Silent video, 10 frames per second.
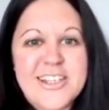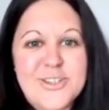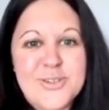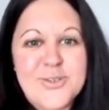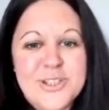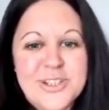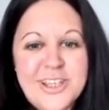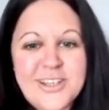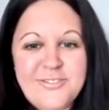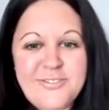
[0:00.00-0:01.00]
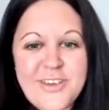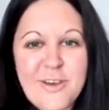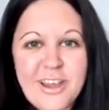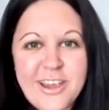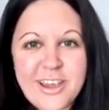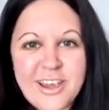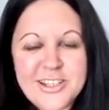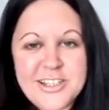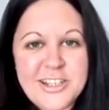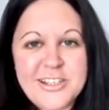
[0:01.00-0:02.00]
It felt like
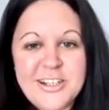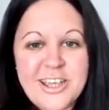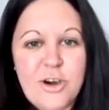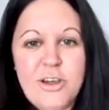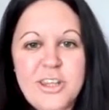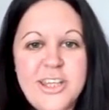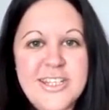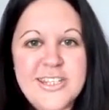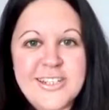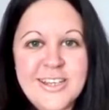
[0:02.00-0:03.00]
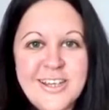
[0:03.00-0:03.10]
I'd suddenly got this